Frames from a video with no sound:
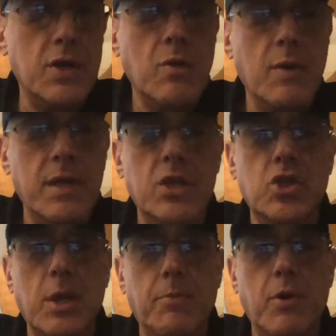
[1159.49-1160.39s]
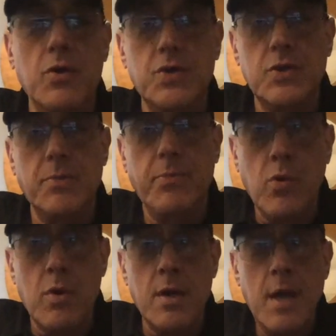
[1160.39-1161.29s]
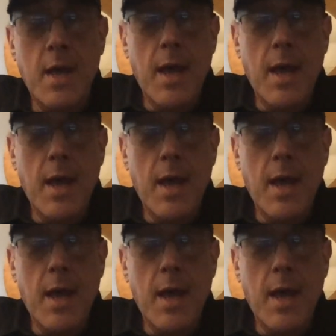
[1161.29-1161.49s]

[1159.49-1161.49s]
So when this ship goes into port,